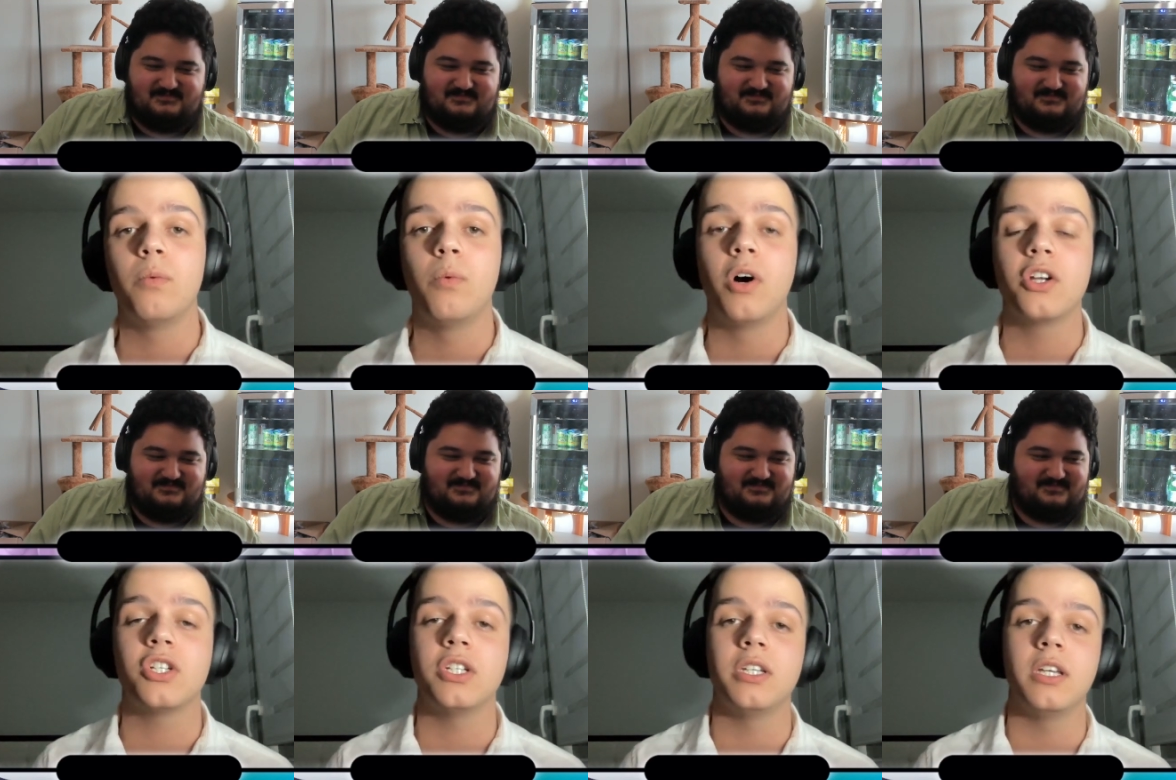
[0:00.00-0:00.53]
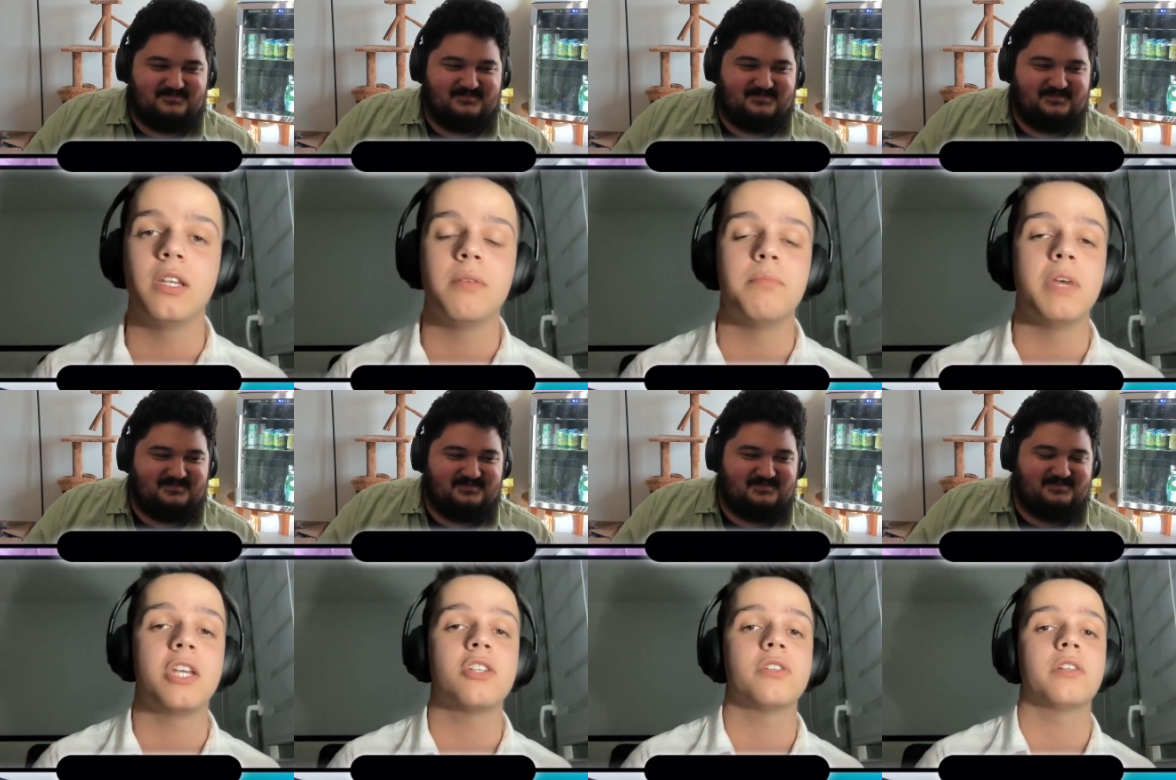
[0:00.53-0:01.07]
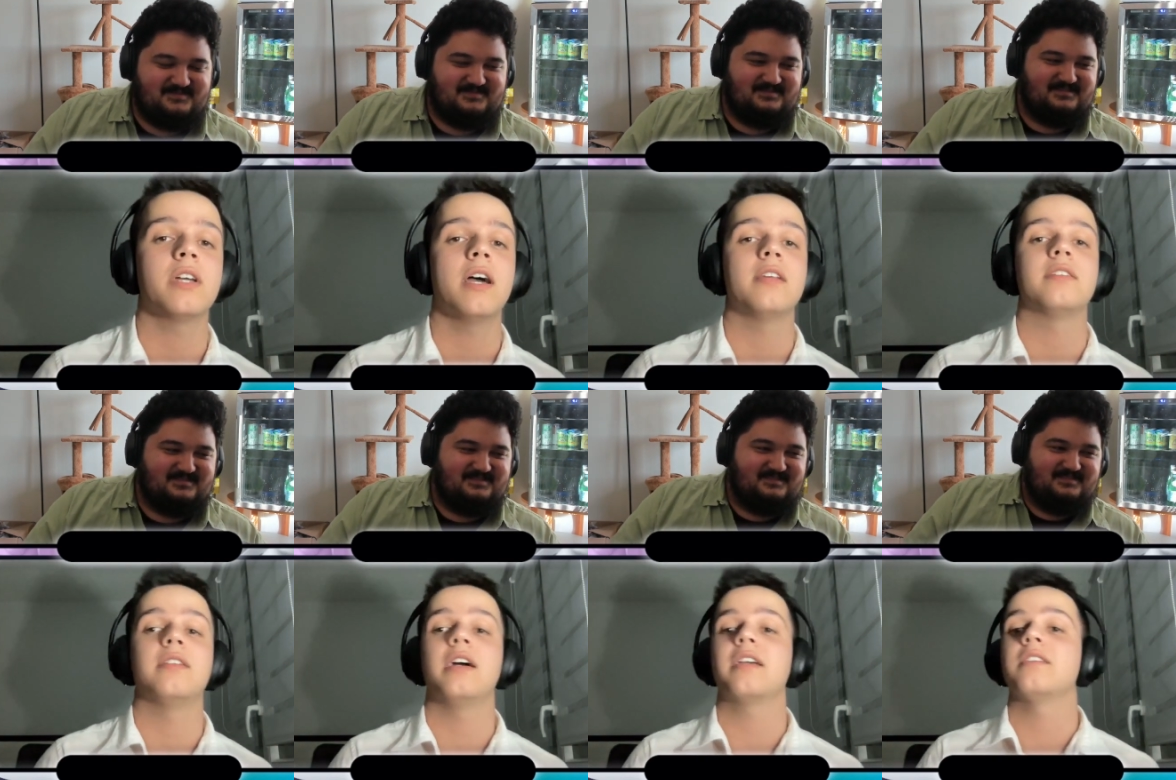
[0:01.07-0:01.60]
Speaker 1: watching in. Make sure you
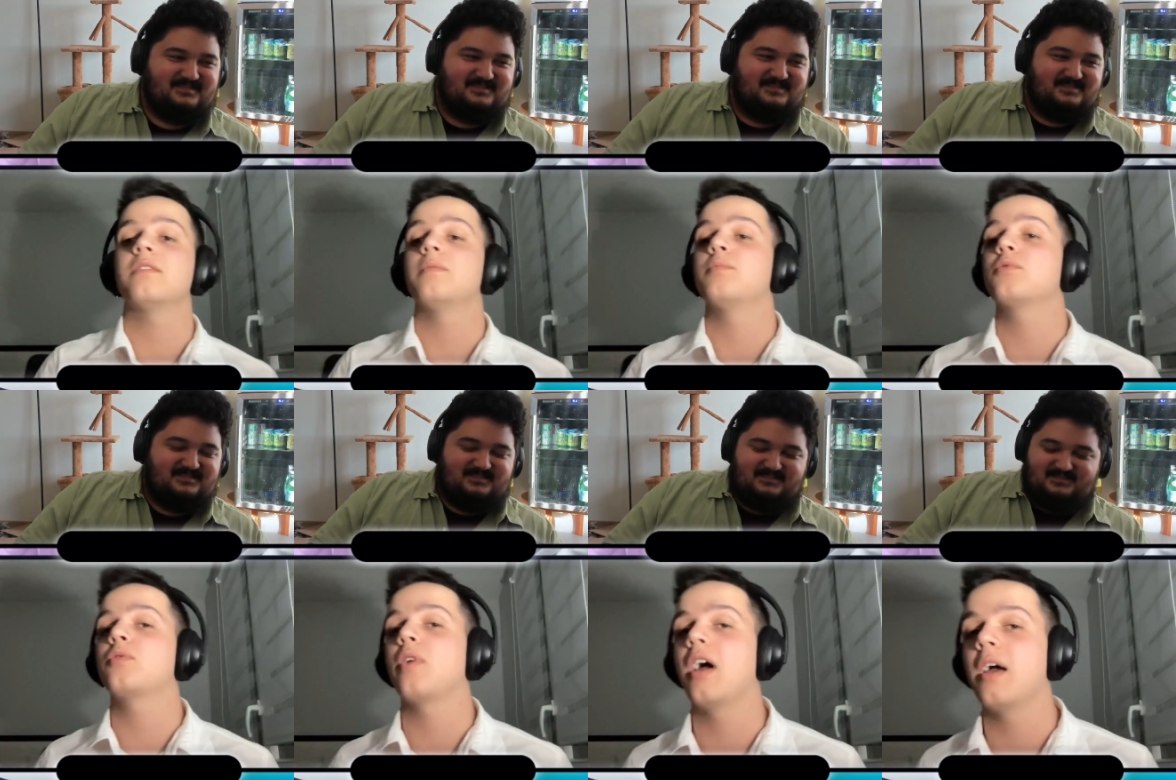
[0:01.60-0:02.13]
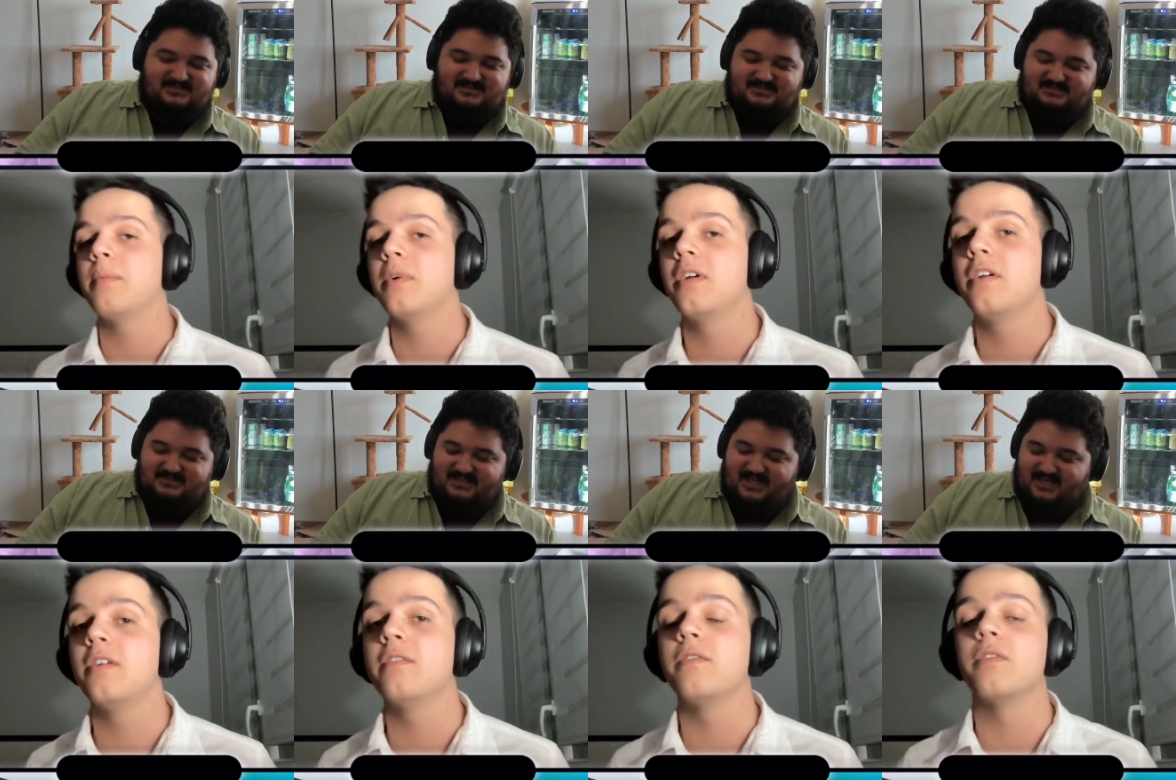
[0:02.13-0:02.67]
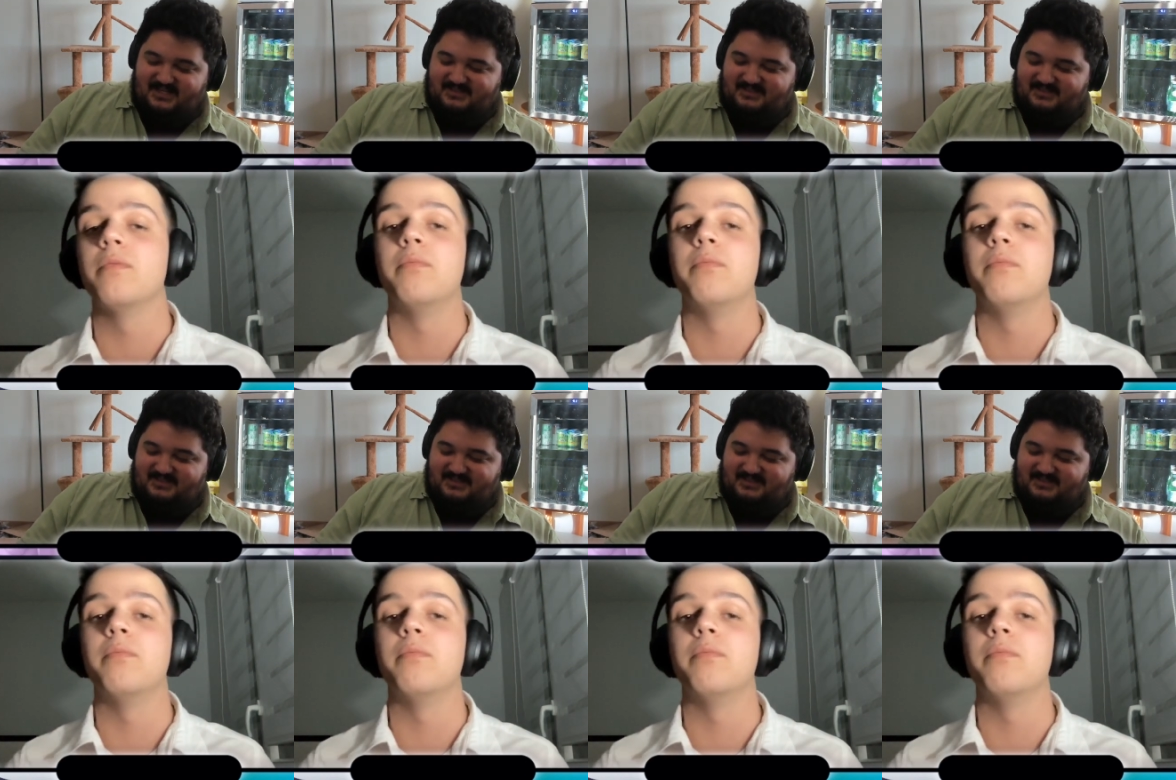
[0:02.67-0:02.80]
guys like and subscribe yeah.